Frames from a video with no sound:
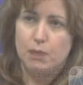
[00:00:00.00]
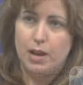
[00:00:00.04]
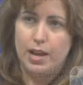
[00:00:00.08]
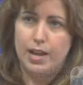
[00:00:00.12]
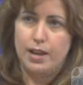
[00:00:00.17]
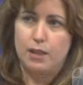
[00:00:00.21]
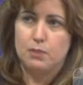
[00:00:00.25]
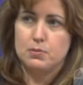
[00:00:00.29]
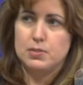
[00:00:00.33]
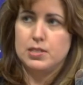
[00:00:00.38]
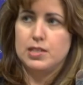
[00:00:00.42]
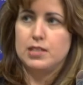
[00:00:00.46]
of
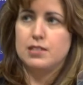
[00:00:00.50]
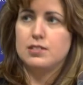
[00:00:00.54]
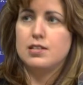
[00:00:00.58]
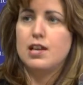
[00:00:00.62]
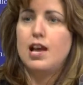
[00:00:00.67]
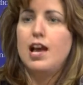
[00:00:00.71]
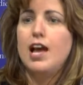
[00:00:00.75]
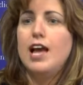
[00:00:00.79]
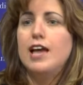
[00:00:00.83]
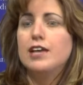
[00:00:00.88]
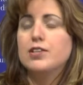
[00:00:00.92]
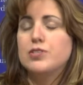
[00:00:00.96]
biopsies?
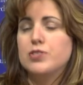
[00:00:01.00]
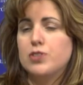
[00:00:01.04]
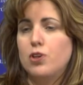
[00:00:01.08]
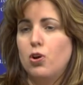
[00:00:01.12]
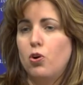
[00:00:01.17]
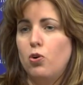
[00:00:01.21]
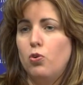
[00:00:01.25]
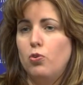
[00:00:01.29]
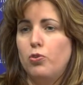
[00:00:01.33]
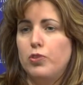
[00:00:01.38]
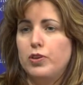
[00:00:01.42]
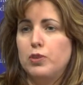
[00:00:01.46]

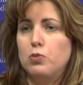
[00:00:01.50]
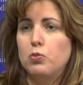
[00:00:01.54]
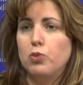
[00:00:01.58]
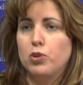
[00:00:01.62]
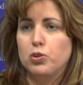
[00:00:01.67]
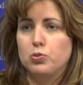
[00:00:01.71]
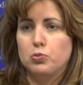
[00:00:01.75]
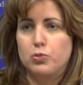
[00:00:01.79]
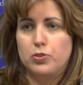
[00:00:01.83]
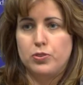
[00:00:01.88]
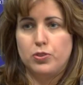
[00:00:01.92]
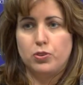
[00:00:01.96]
So they
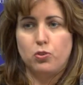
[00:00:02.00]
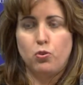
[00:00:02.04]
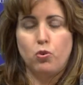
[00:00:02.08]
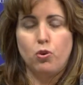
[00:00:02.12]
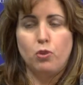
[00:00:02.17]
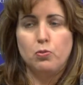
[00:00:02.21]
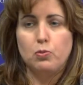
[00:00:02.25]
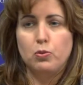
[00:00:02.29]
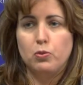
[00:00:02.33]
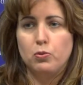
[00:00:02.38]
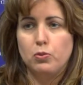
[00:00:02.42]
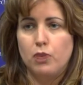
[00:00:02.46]
worked with the
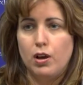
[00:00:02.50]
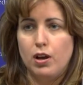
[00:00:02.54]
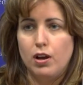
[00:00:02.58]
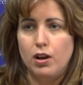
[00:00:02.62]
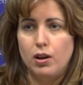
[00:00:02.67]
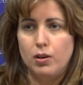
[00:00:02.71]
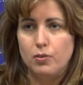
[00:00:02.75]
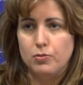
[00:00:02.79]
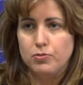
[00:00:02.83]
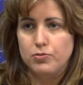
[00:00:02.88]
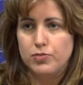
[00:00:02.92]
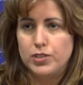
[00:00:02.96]
corporate
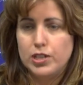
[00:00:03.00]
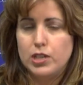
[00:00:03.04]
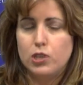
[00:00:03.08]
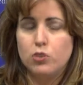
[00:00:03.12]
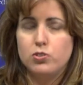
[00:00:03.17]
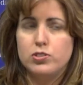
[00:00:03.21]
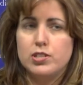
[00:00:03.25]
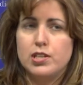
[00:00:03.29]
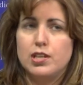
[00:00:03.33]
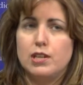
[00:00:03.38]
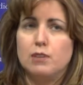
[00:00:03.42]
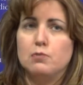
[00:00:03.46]
video
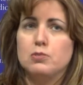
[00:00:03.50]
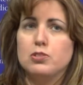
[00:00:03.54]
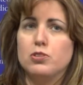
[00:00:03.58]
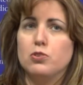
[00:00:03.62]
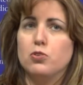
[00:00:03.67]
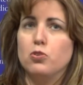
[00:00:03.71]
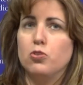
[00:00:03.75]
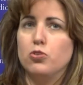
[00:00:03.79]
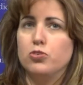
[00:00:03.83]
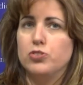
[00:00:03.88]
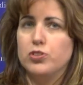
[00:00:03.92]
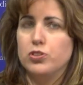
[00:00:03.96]
team
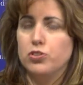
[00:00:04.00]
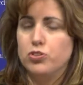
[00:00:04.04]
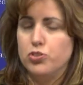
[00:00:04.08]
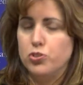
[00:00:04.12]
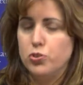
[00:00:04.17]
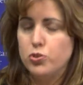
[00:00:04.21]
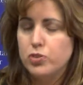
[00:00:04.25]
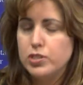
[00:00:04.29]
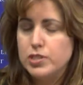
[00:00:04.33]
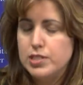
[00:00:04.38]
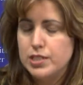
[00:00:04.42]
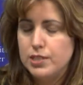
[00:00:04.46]
to
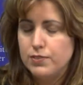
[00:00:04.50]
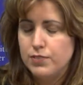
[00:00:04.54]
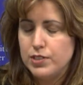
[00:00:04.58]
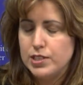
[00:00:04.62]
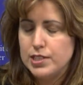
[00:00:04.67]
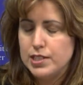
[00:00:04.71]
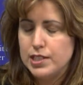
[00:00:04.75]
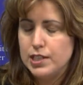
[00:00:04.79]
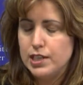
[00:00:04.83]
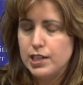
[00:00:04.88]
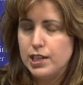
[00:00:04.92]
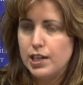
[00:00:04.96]
do the
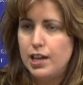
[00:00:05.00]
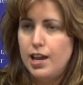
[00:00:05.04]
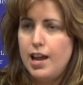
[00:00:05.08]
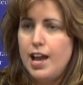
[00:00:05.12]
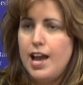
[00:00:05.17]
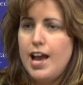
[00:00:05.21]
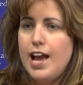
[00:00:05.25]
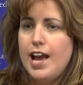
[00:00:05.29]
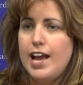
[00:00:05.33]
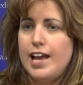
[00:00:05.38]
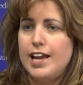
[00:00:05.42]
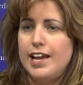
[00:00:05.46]
DVD
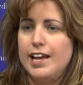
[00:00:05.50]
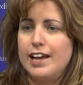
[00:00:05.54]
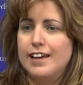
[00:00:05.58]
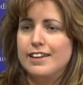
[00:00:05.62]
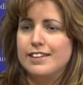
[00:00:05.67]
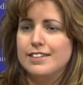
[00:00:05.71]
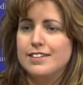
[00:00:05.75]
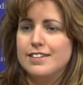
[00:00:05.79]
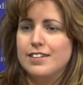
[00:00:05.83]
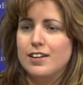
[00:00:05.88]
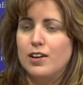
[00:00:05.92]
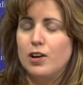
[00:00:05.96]

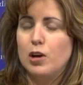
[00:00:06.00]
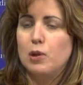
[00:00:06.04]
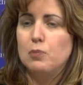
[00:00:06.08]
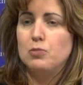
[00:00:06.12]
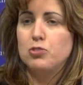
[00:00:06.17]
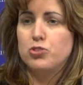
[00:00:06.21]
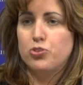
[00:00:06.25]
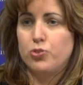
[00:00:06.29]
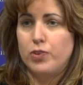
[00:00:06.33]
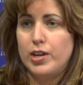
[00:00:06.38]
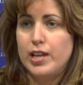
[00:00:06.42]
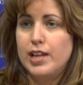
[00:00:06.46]
and
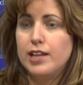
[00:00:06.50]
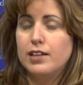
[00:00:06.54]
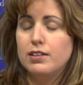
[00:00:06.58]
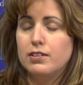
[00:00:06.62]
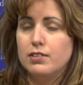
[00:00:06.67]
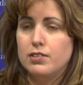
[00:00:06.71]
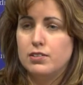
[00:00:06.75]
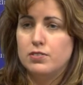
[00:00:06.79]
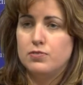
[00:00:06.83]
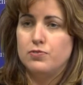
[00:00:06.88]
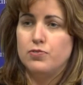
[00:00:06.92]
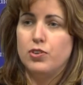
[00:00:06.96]

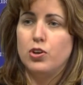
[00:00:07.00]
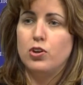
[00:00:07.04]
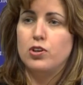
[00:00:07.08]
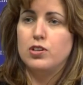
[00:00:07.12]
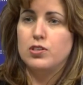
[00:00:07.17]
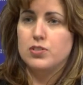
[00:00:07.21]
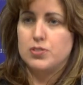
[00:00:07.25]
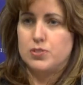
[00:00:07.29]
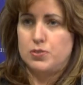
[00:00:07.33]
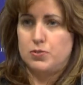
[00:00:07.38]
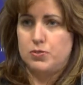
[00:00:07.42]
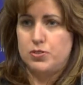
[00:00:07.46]
trained
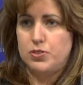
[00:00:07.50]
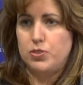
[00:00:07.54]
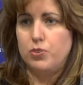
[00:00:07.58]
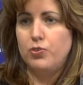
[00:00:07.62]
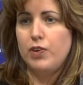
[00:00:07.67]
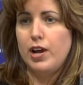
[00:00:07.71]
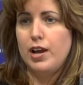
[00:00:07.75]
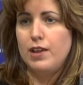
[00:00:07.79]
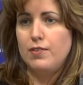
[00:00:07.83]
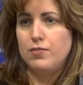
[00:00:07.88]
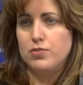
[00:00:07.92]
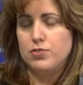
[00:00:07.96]
various
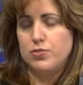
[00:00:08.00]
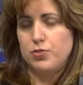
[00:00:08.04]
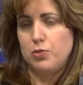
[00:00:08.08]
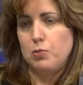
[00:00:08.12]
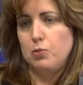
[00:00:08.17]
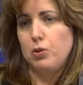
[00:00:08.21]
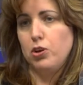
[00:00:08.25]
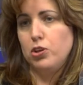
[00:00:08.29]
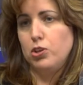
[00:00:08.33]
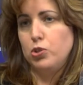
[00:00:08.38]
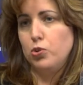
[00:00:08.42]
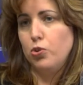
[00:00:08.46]
survivors
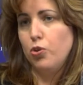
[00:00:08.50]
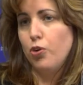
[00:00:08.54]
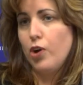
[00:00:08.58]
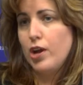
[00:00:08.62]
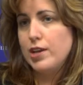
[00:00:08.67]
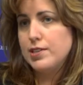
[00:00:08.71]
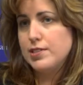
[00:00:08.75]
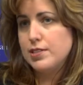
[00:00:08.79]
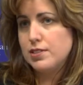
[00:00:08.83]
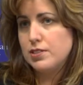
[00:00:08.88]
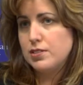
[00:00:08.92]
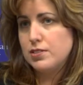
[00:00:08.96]
from our New
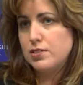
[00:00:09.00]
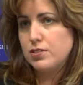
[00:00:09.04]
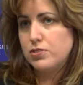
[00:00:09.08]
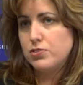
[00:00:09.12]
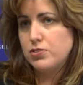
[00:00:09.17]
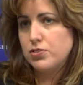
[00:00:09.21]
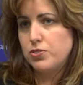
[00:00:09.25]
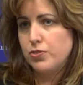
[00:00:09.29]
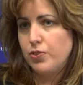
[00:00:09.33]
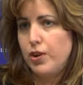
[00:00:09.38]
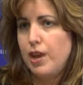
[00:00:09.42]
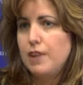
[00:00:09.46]
Horizons
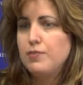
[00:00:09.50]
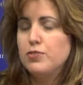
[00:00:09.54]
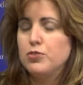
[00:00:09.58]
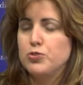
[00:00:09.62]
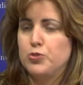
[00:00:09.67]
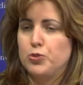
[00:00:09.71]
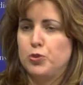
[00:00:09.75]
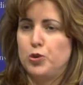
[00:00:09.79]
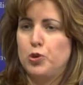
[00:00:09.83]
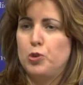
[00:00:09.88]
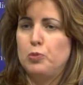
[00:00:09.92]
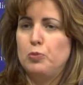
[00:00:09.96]

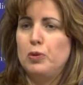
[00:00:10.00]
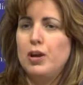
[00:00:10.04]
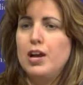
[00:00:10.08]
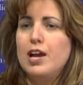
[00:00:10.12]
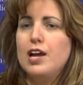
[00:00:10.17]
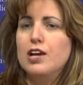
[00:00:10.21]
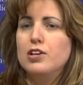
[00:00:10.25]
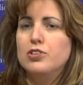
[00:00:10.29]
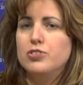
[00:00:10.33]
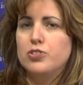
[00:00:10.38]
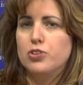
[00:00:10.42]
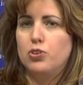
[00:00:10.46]
survivors group
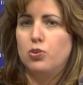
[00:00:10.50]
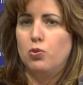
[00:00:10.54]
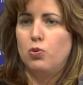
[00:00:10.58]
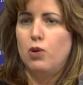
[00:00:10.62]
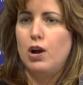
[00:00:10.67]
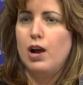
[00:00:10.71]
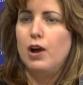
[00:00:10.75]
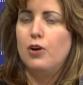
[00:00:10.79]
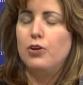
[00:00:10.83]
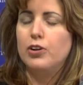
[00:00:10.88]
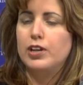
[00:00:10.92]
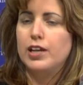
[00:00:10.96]
to go
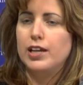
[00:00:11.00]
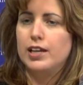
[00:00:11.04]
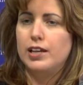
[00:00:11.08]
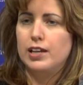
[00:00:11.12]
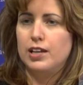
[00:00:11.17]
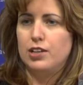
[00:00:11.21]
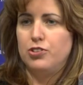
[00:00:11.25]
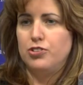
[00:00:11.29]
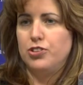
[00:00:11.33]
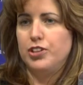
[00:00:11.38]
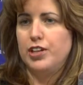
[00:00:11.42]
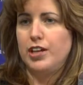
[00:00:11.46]
out and
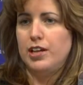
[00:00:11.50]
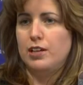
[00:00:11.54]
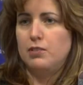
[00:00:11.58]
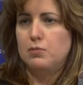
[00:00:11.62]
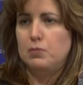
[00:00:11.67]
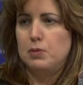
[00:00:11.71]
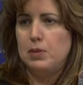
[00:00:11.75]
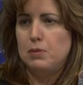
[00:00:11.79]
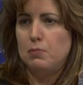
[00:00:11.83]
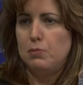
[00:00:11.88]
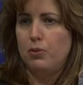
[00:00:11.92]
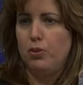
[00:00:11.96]
educate
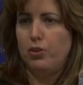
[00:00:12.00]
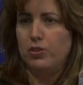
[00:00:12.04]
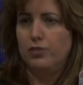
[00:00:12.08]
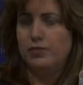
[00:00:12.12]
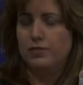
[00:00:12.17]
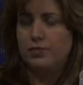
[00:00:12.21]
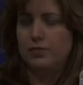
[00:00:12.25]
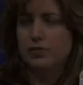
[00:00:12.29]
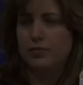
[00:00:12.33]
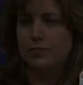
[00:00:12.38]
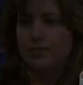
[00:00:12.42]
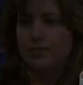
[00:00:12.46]
people.